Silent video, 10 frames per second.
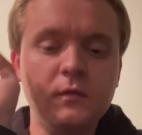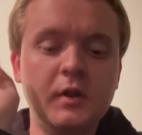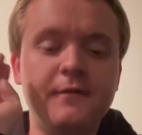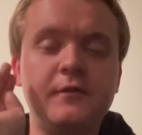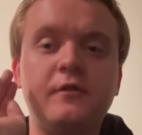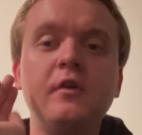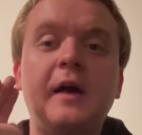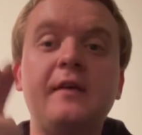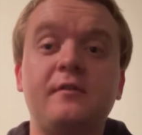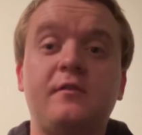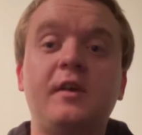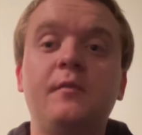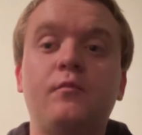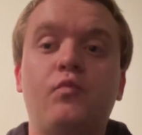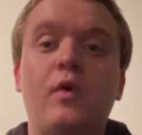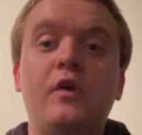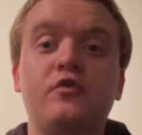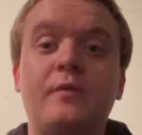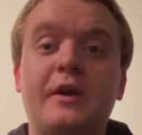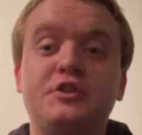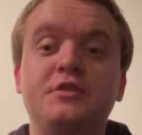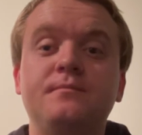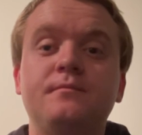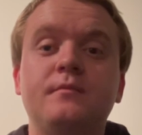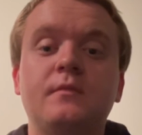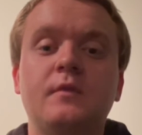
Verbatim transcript: If it still has the same well direction,